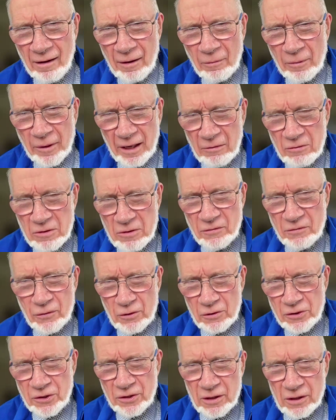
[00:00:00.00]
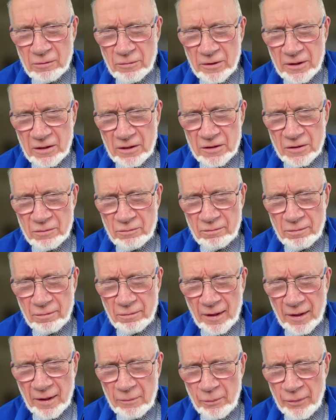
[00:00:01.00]
But I was fortunate because
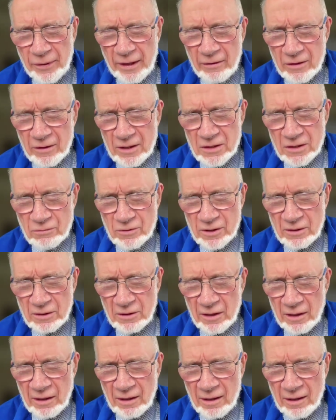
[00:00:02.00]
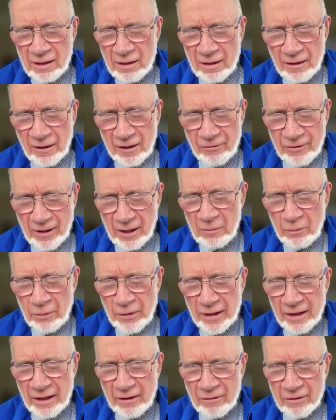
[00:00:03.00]
my parents and
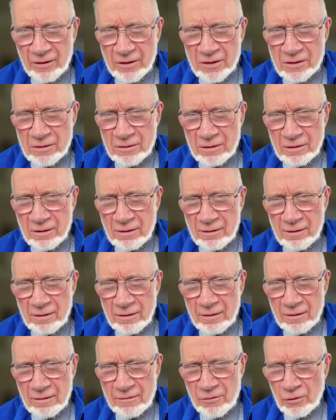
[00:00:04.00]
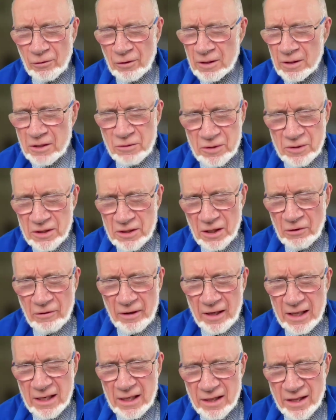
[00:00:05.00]
grandparents thought this was a
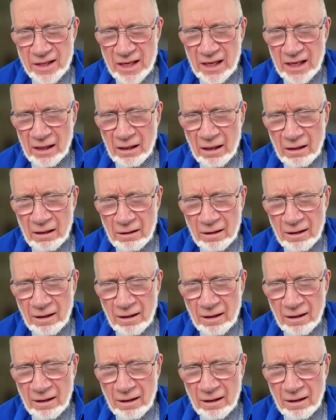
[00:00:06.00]
great thing.